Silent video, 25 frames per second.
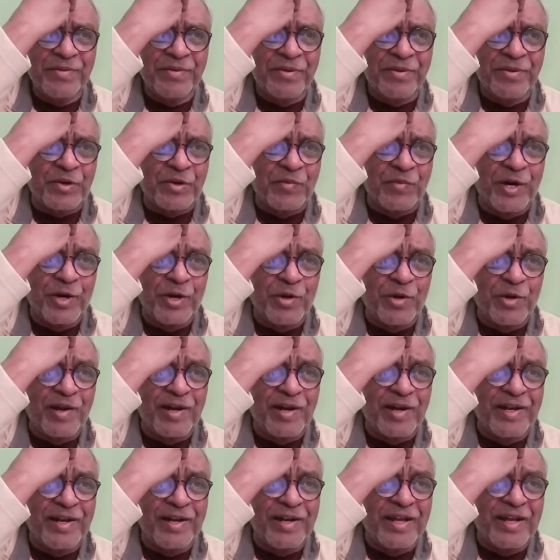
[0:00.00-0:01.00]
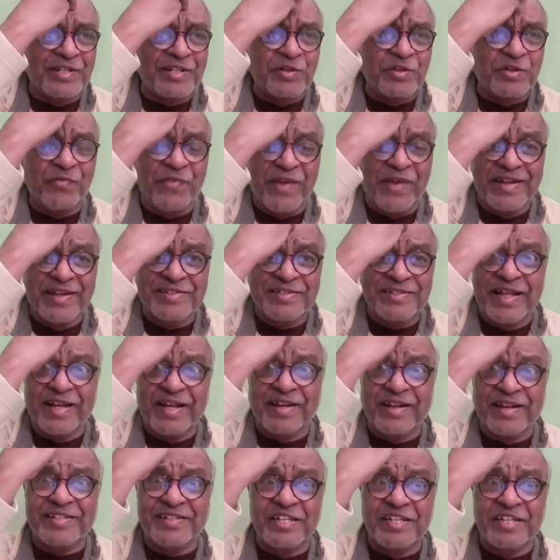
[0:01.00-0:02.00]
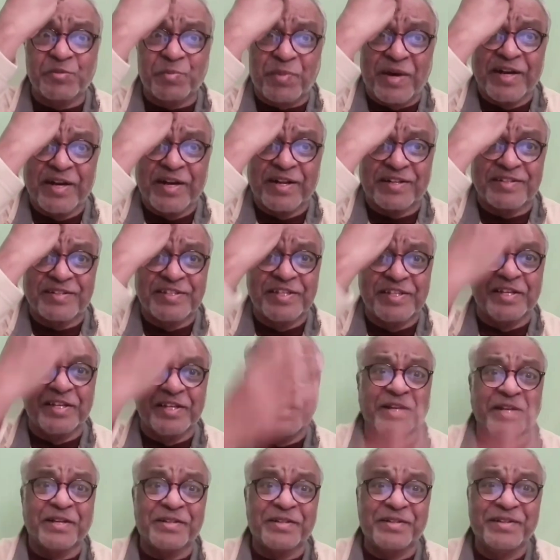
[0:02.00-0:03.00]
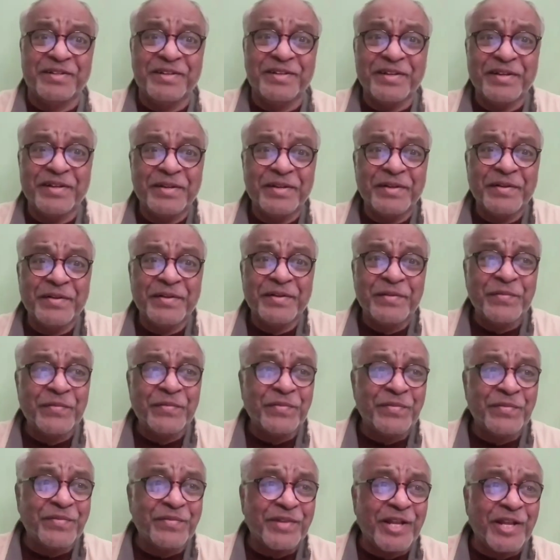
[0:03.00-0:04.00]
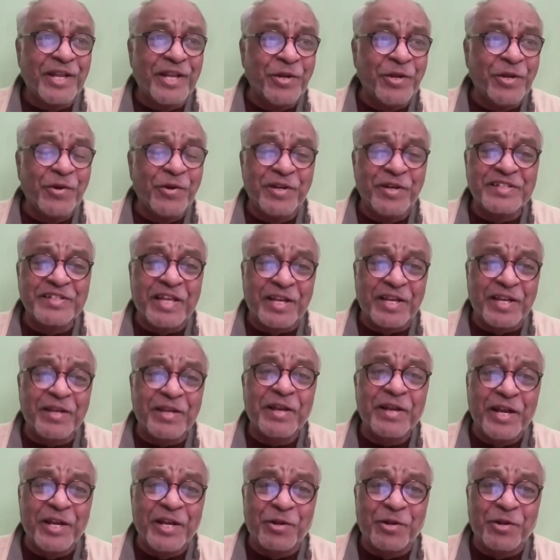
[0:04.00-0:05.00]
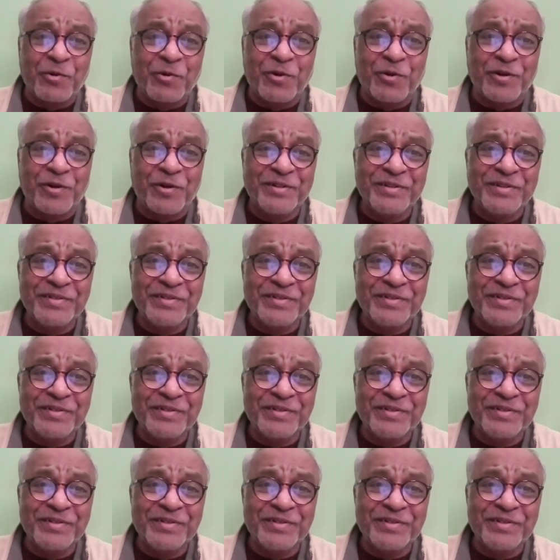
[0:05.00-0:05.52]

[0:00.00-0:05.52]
Dr. Venugopal Reddiar's face, there's a spider sitting. Then you know it is at 8 o'clock.